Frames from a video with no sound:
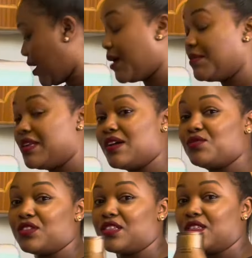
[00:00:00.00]
I'm in love
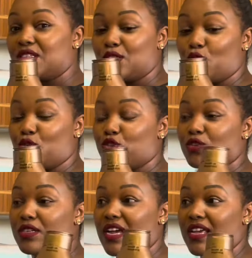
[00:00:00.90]
with this
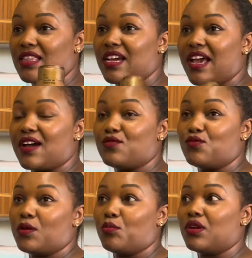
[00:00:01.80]
lotion. I think I have
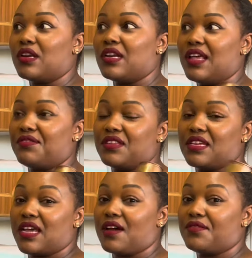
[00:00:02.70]
one bottle left that
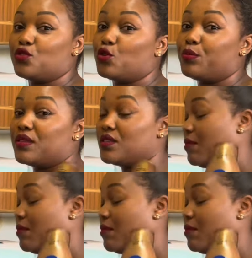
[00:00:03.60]
I haven't opened,